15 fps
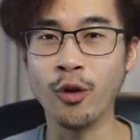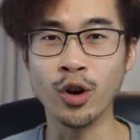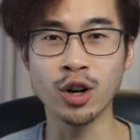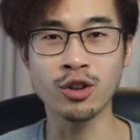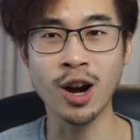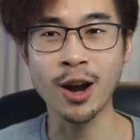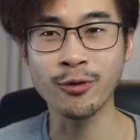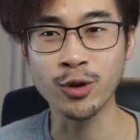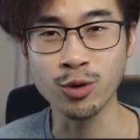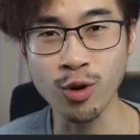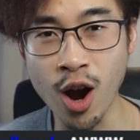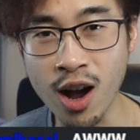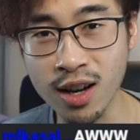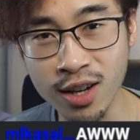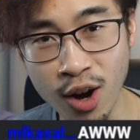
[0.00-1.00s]
Photograph a
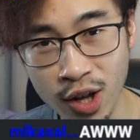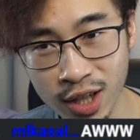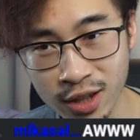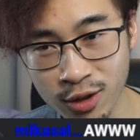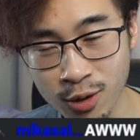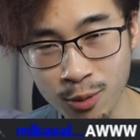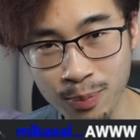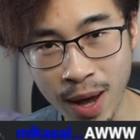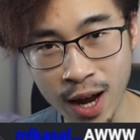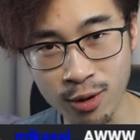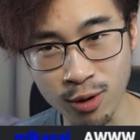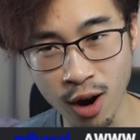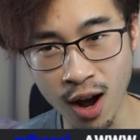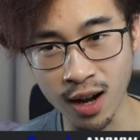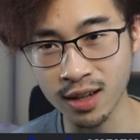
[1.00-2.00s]
rock. Call it your pet
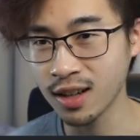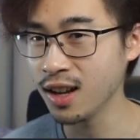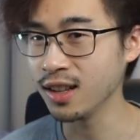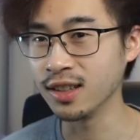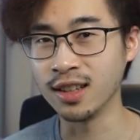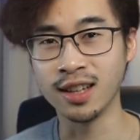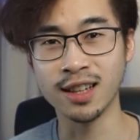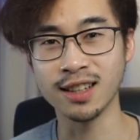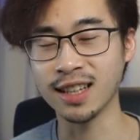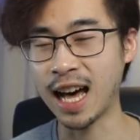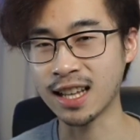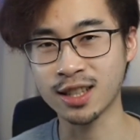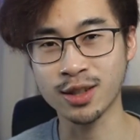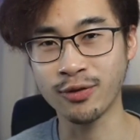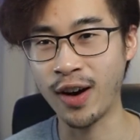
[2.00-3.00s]
rock.
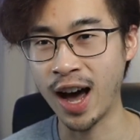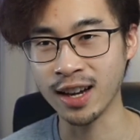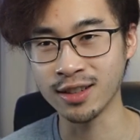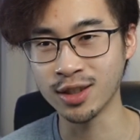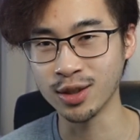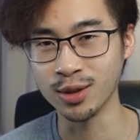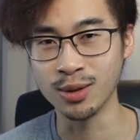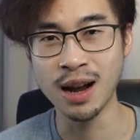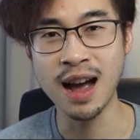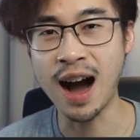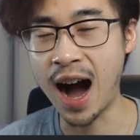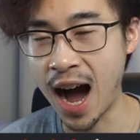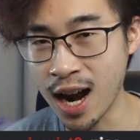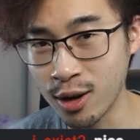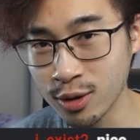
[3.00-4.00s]
That's fine, too.
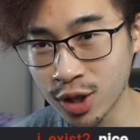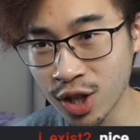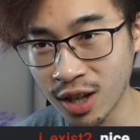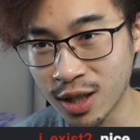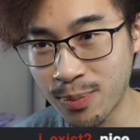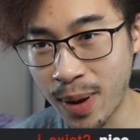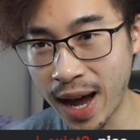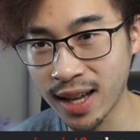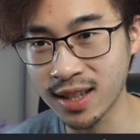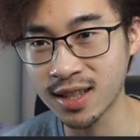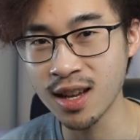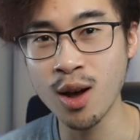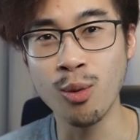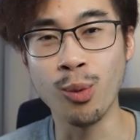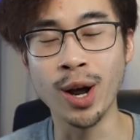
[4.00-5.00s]
I don't judge pets.
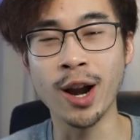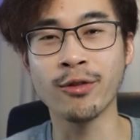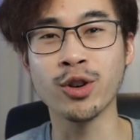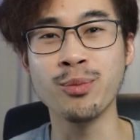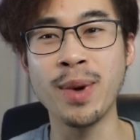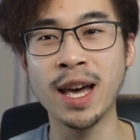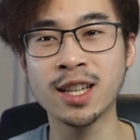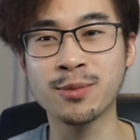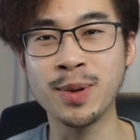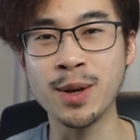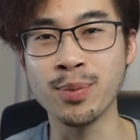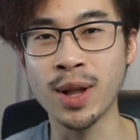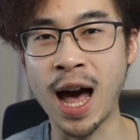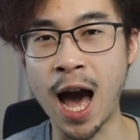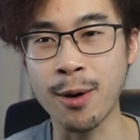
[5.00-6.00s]
Whatever makes
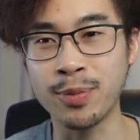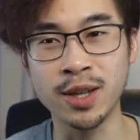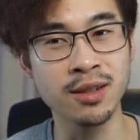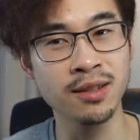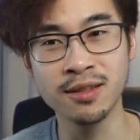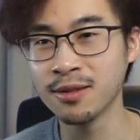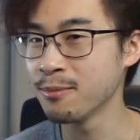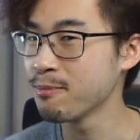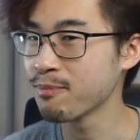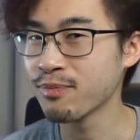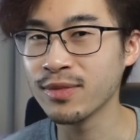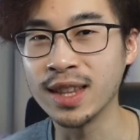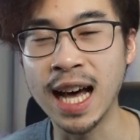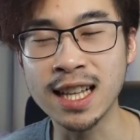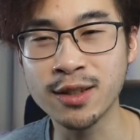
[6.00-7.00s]
people happy,
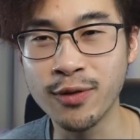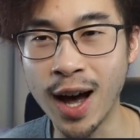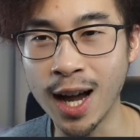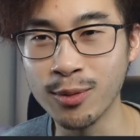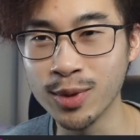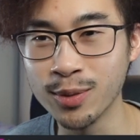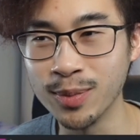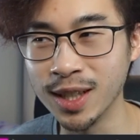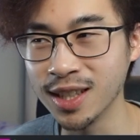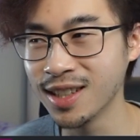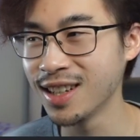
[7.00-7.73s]
that's fine with me.